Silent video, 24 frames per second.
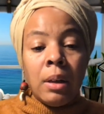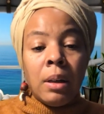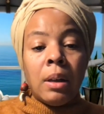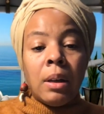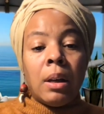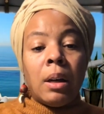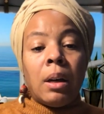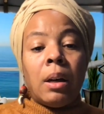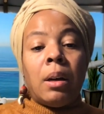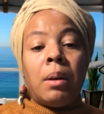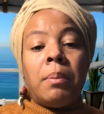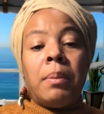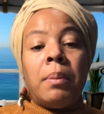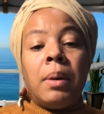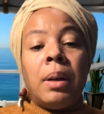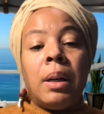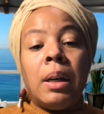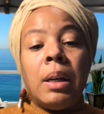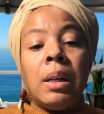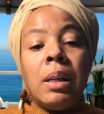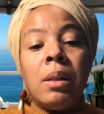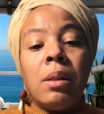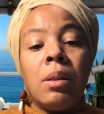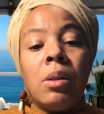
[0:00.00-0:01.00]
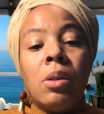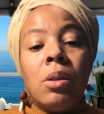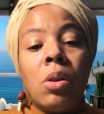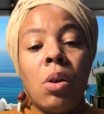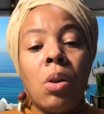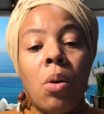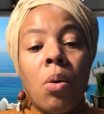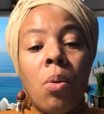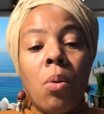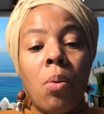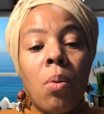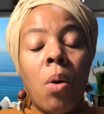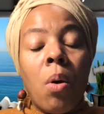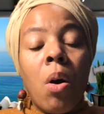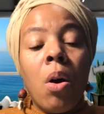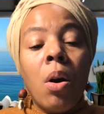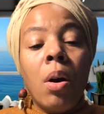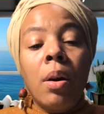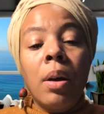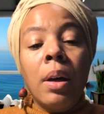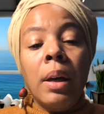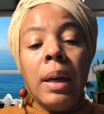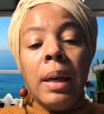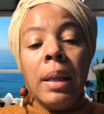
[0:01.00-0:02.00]
And so
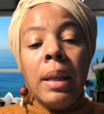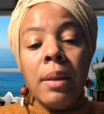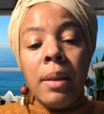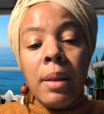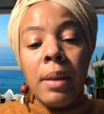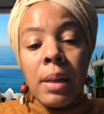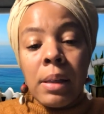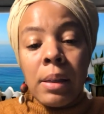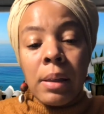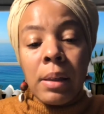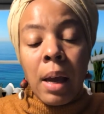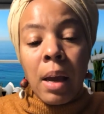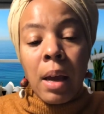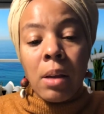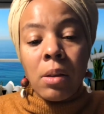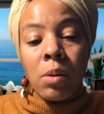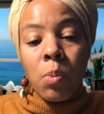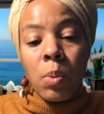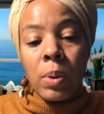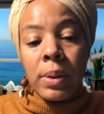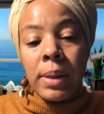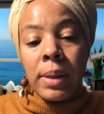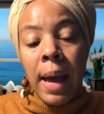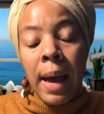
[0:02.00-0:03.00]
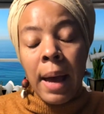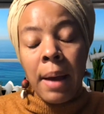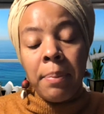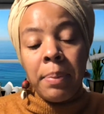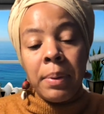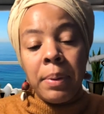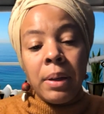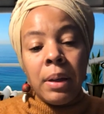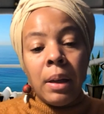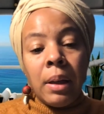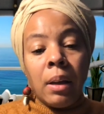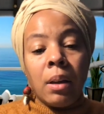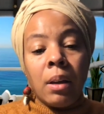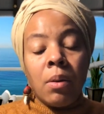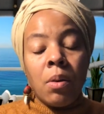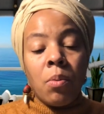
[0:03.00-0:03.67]
in this case, what's happening,